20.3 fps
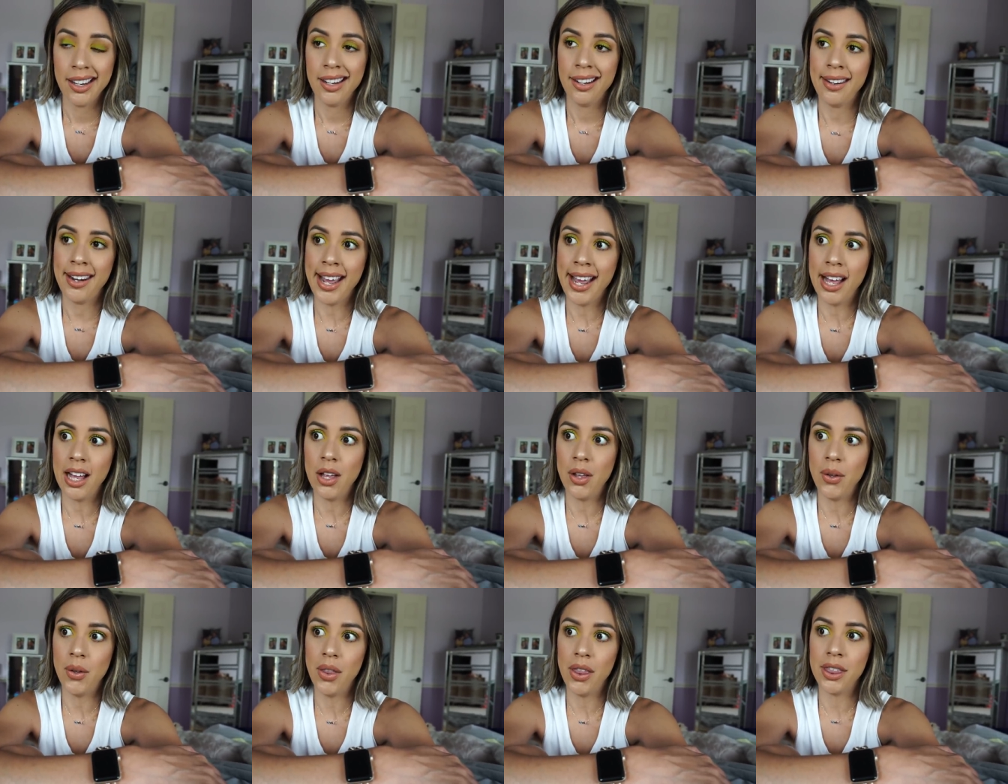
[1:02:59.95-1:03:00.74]

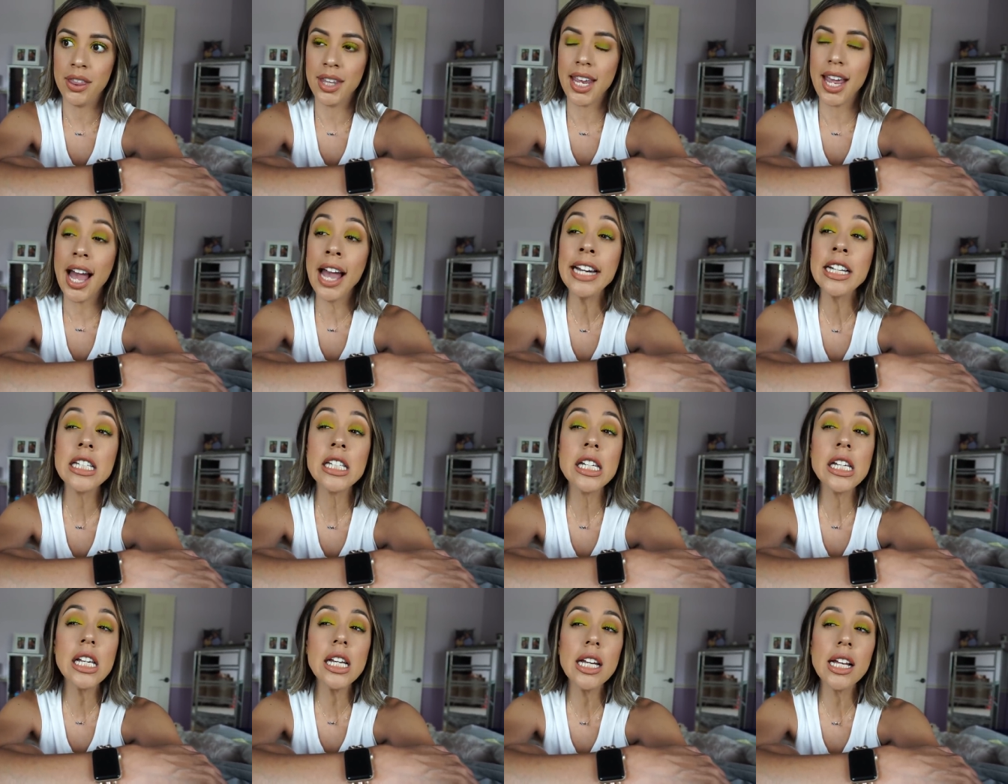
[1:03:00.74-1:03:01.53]
Now, the
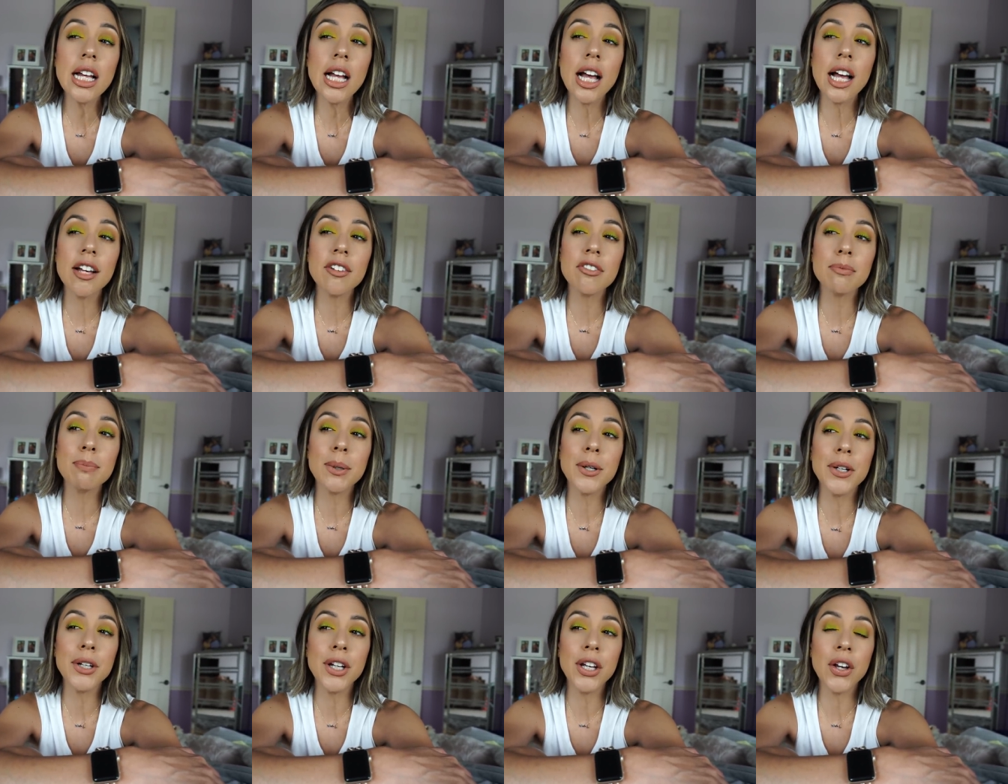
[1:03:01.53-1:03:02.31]
idea of
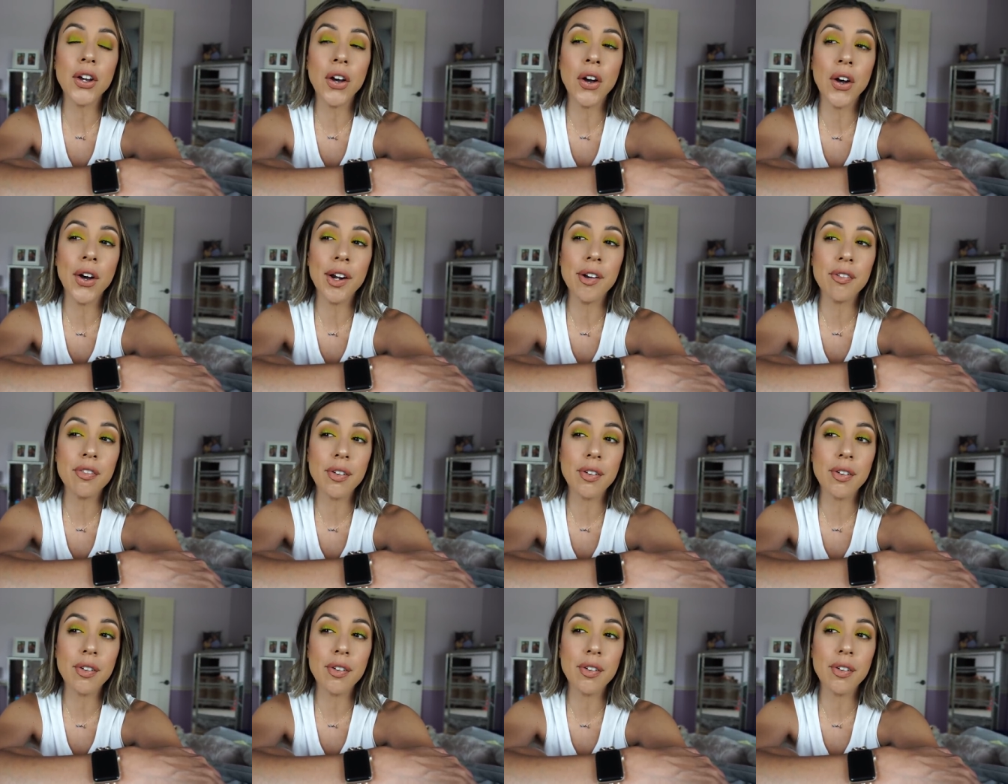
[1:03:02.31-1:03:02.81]
putting on